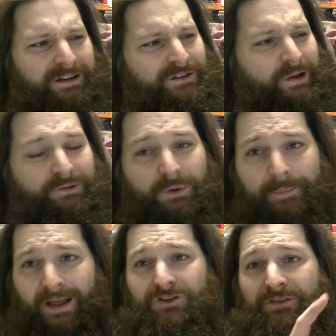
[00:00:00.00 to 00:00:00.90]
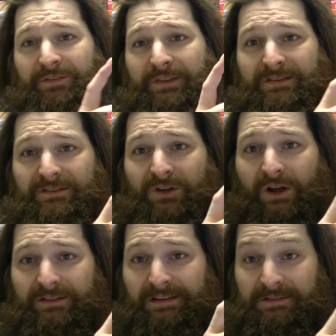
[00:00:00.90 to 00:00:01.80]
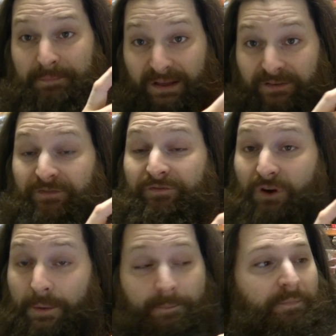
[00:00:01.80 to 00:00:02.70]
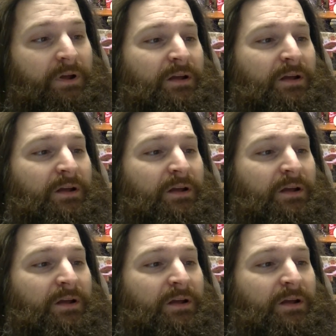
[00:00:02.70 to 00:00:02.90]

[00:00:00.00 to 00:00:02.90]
So I don't imagine this sauce is made from